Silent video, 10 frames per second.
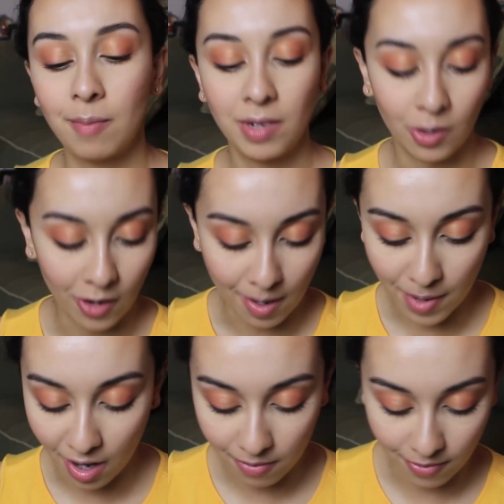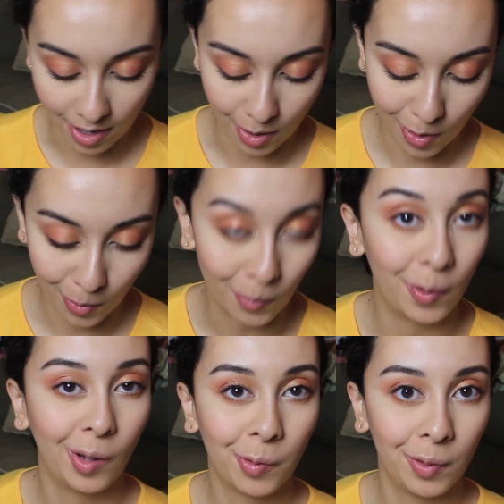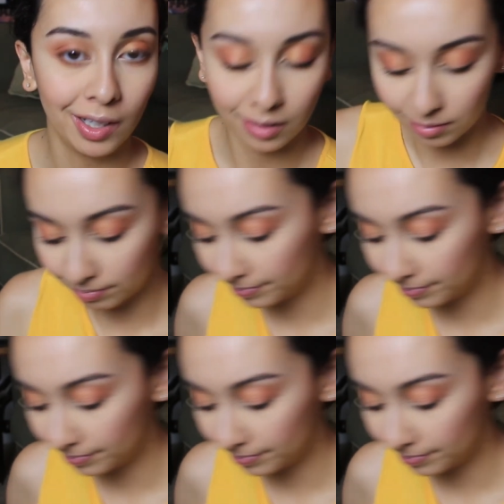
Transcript: I'm gonna grab Hot Fire real quick.